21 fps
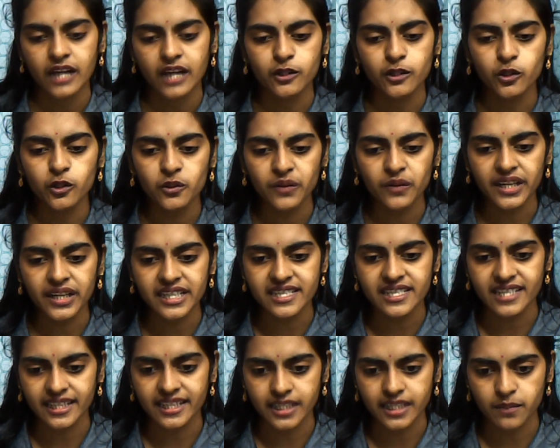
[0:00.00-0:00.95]
Root 1 is
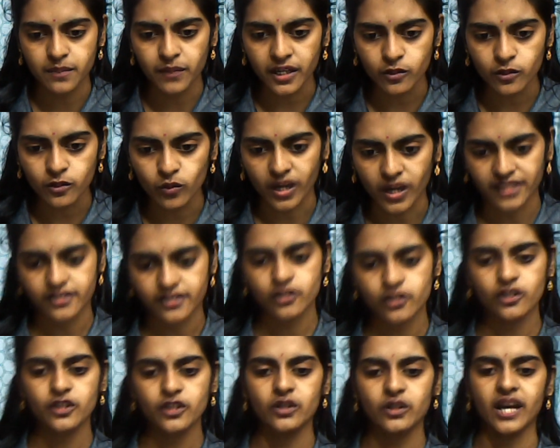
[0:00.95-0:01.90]
nothing but 1. So
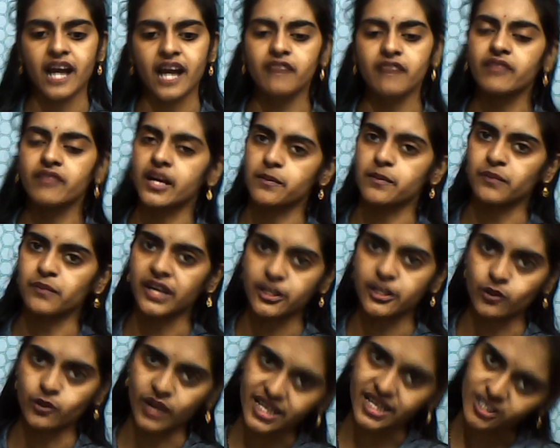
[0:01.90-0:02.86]
you will have 1 by
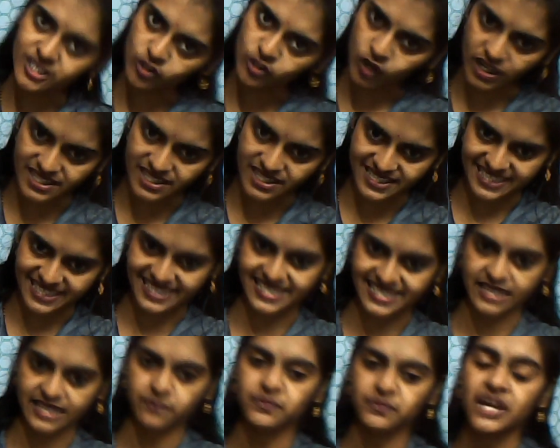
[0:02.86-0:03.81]
2 as cos
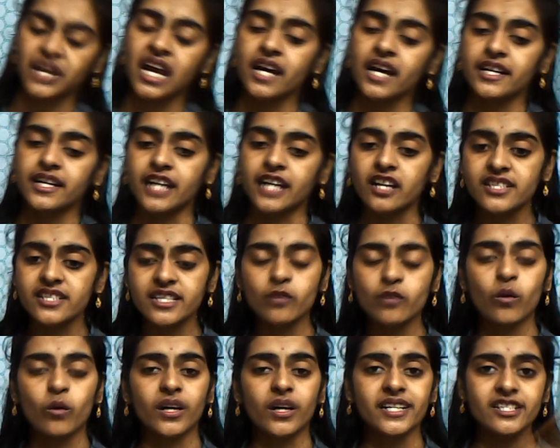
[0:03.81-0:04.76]
60. Now see
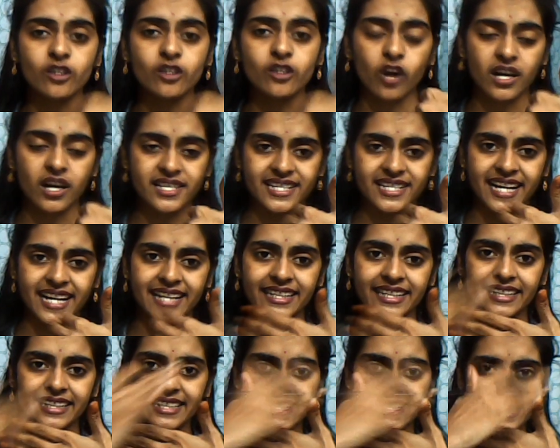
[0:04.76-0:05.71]
what is cos
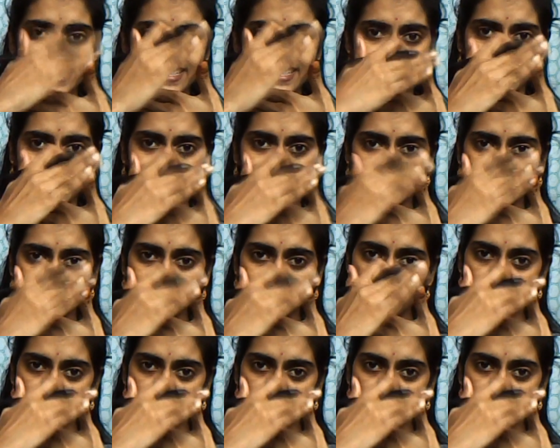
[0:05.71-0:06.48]
90. This is 90.